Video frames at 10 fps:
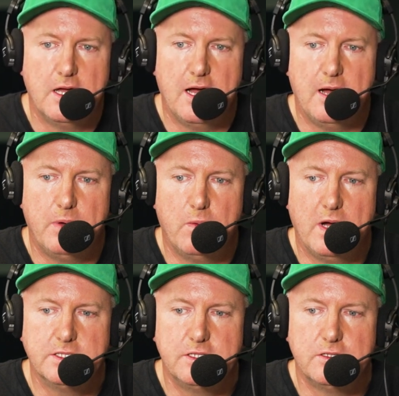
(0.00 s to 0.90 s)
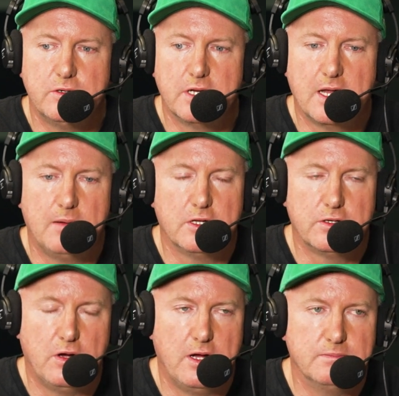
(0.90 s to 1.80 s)
uh, but once you do it a couple of
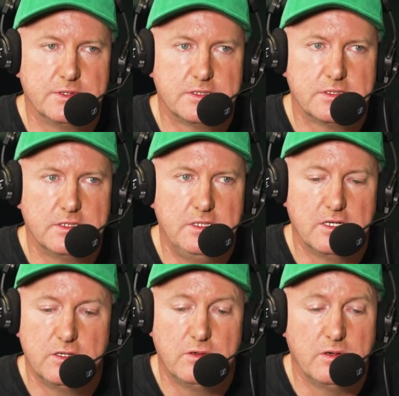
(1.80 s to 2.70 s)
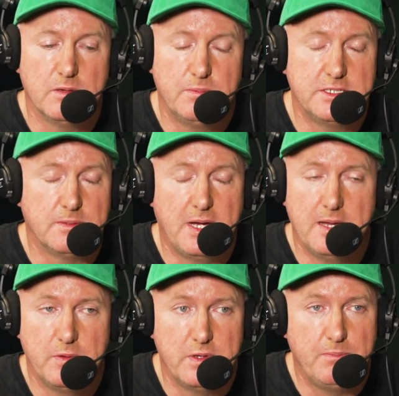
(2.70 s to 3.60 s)
times, you can do it on a piece of
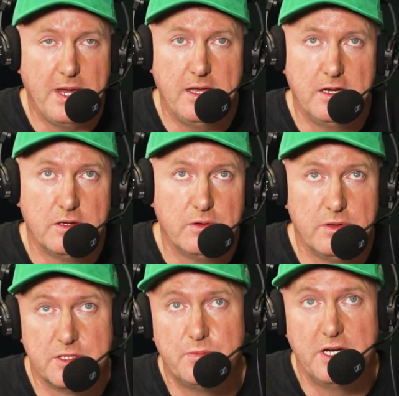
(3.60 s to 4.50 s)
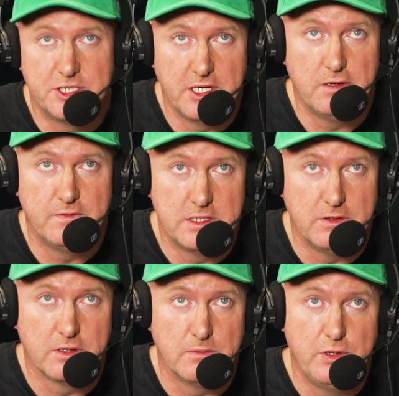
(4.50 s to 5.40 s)
paper with a pen. You can do it with a spreadsheet,
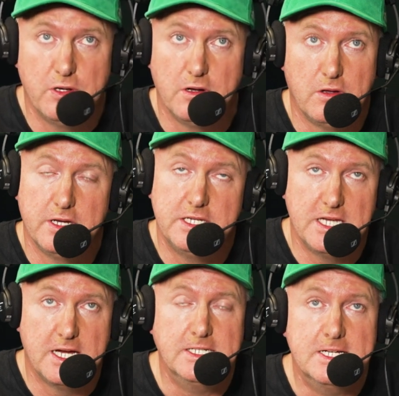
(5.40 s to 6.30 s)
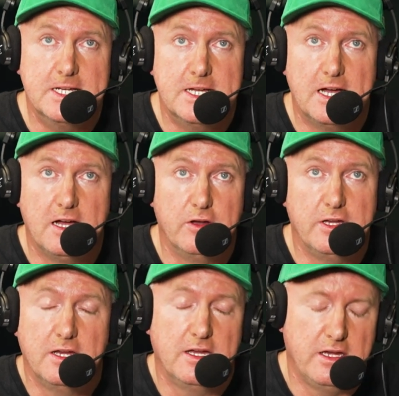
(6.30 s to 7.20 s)
obviously, on a computer, a lot easier. Uh, or
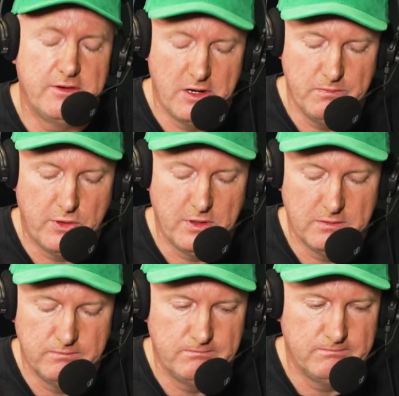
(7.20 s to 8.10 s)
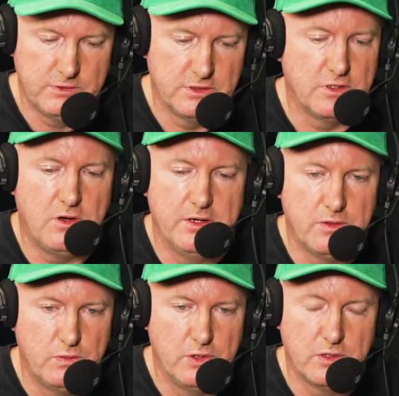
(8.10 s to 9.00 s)
you can get your own model designed
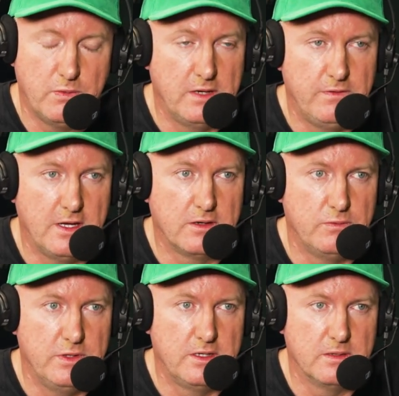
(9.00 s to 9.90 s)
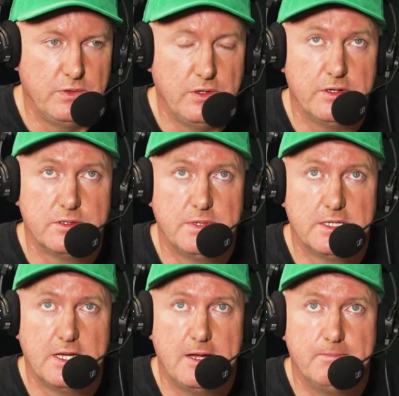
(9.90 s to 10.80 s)
or work on one if you're that good with your computers.
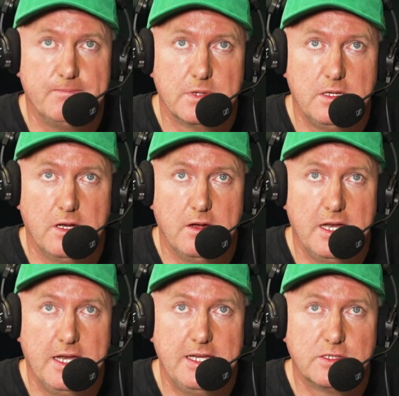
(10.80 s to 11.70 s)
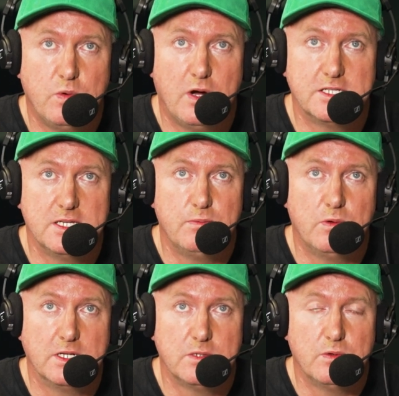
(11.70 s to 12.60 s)
But um, you know, it is quite
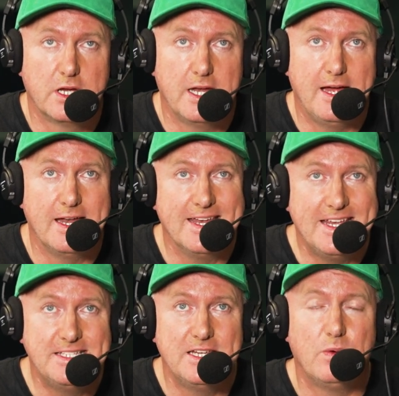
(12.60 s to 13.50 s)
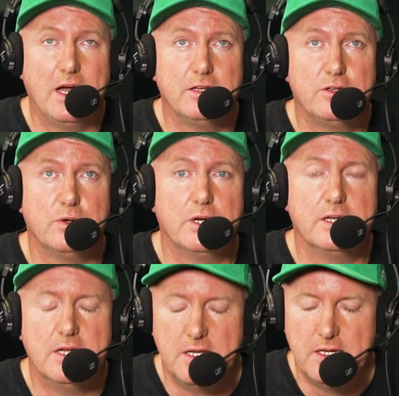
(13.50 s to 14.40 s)
simple once you work it out. An easier way to do it,